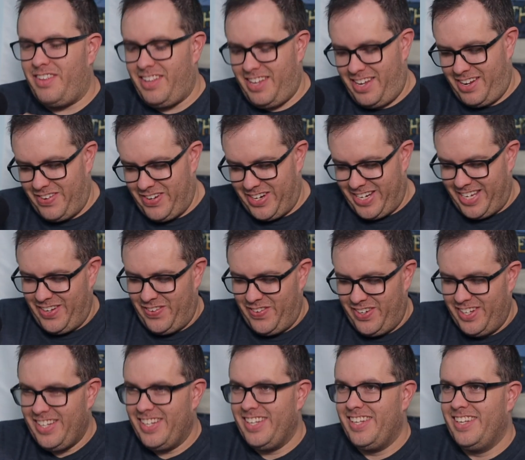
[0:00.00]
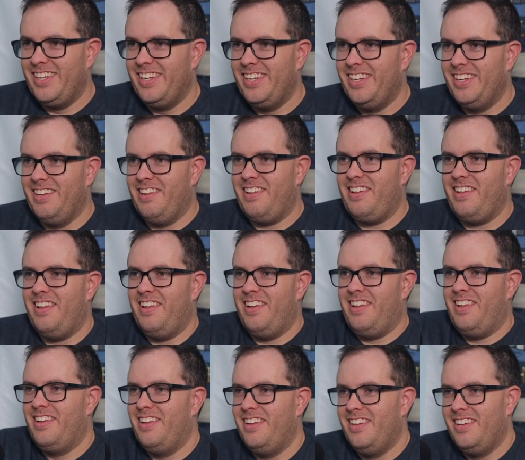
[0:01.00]
She'll lead the charge. She'll be like, I'll be
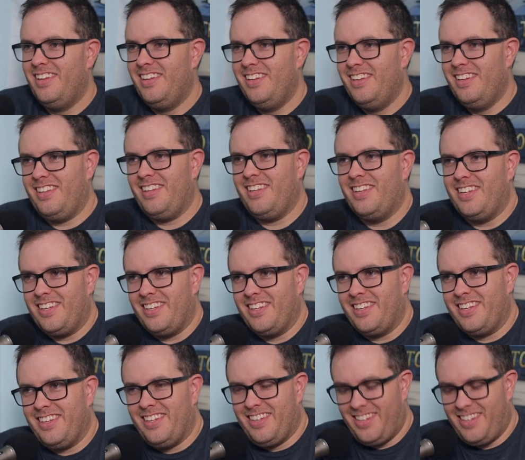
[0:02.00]
your leader.